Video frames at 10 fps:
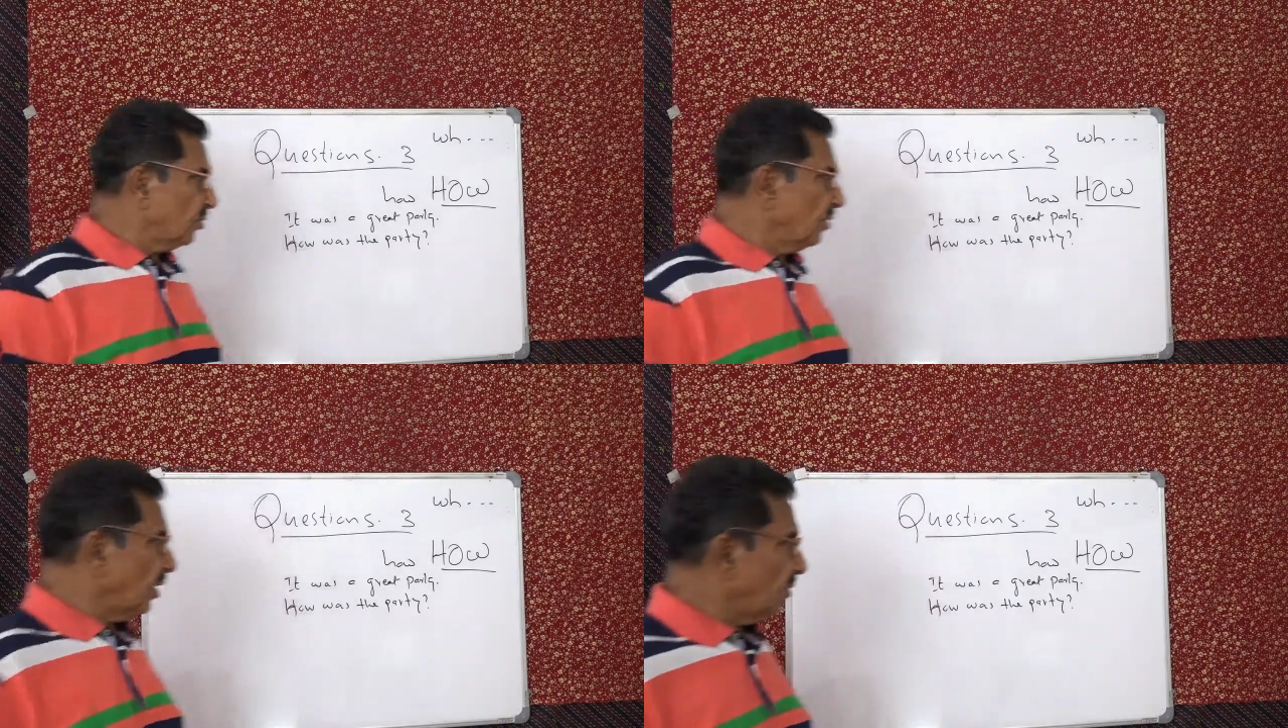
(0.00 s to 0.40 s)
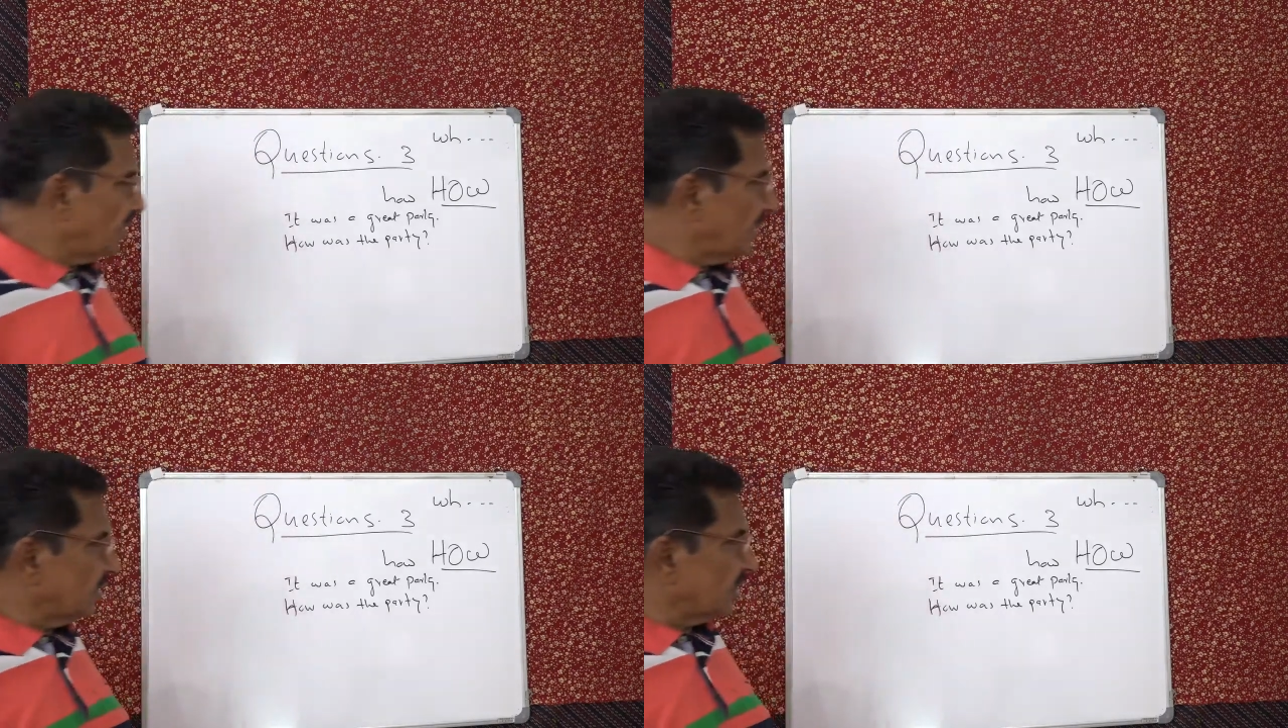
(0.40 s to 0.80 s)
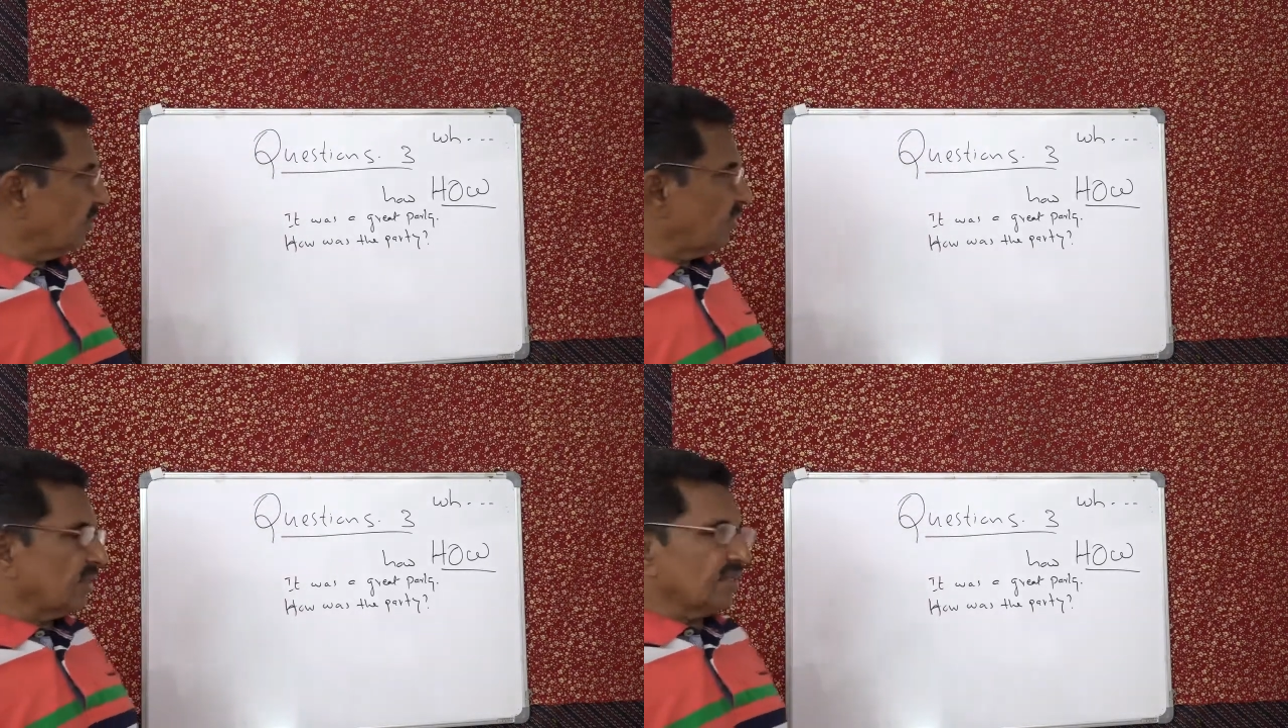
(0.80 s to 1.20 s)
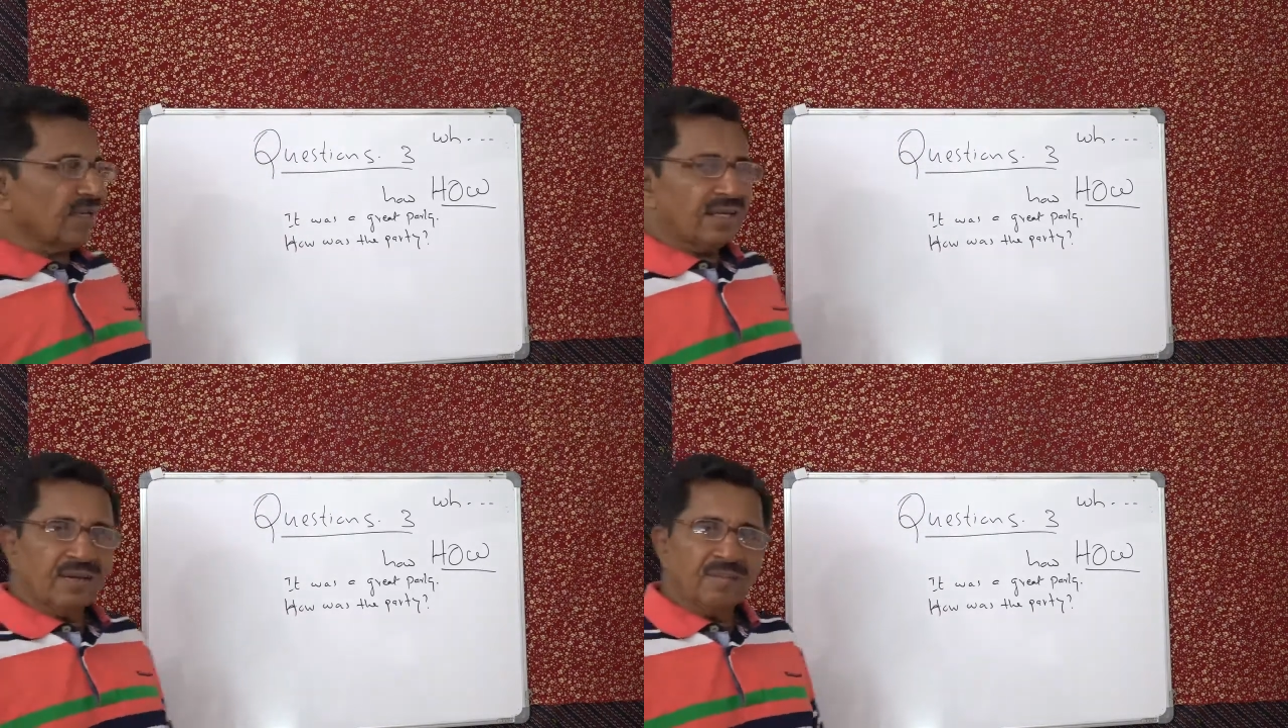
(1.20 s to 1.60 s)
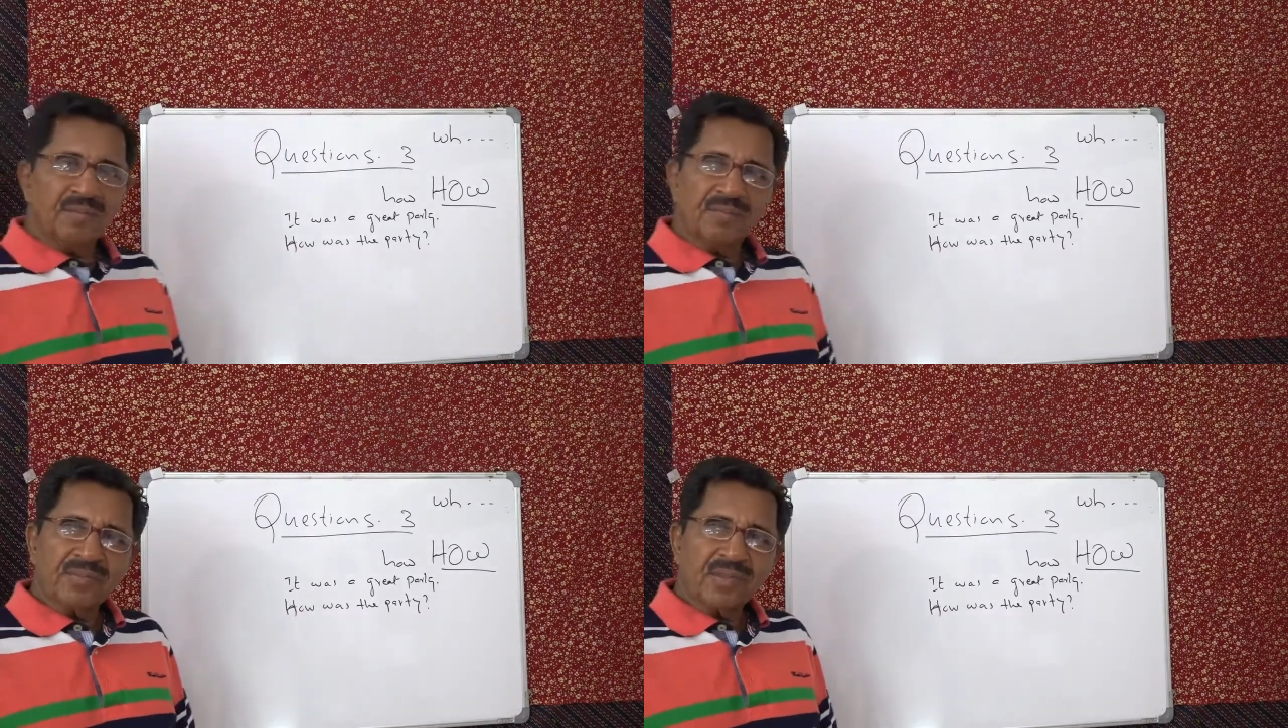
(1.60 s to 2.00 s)
we have already seen what
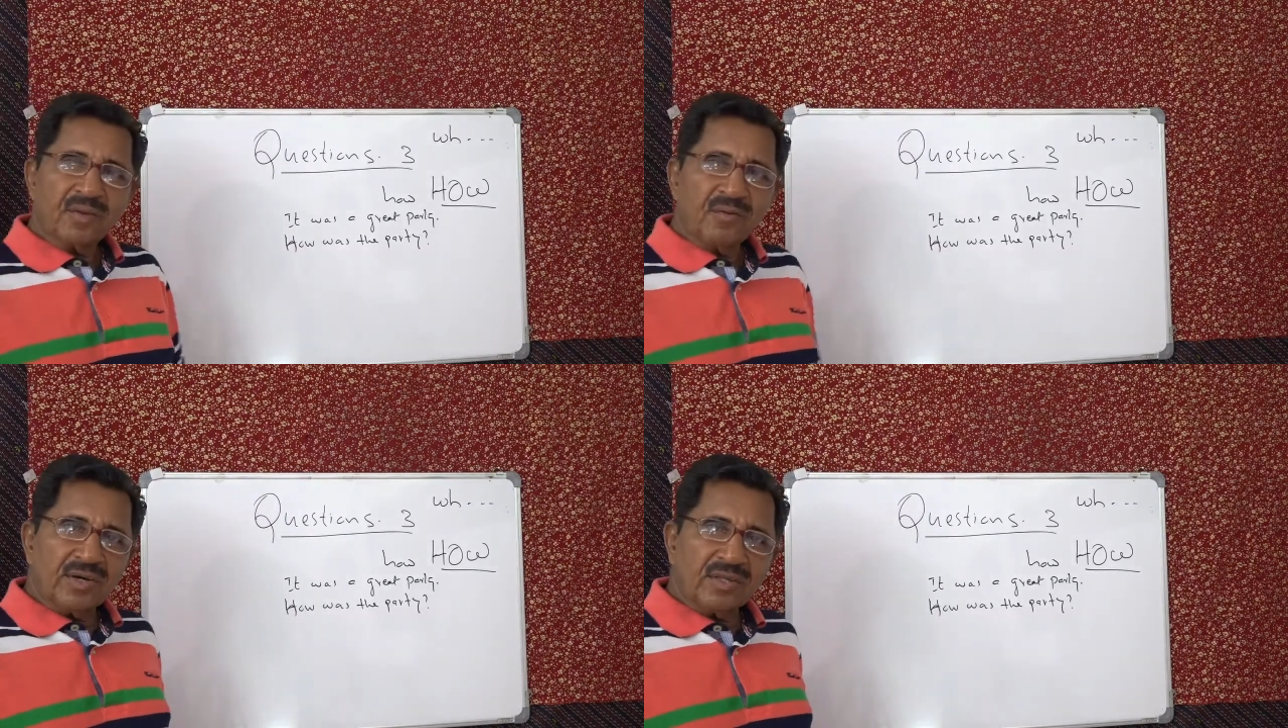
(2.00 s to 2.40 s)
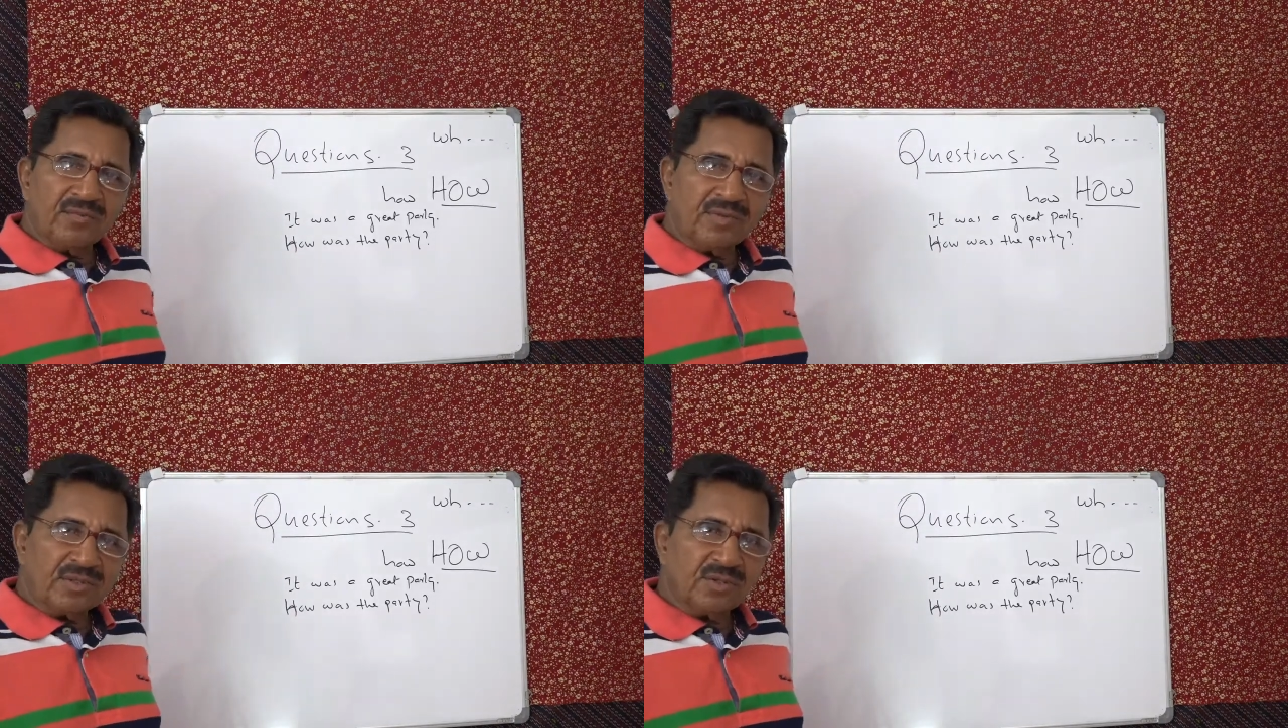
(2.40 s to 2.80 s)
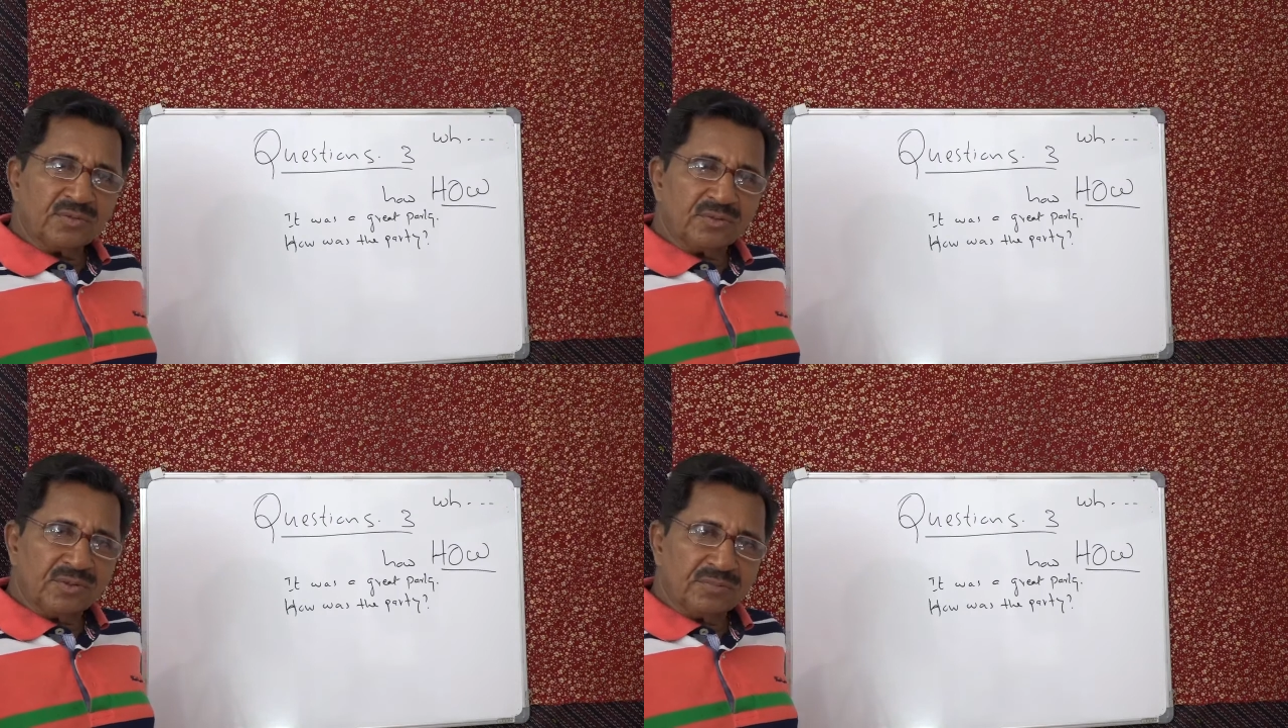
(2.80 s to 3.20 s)
is the first use?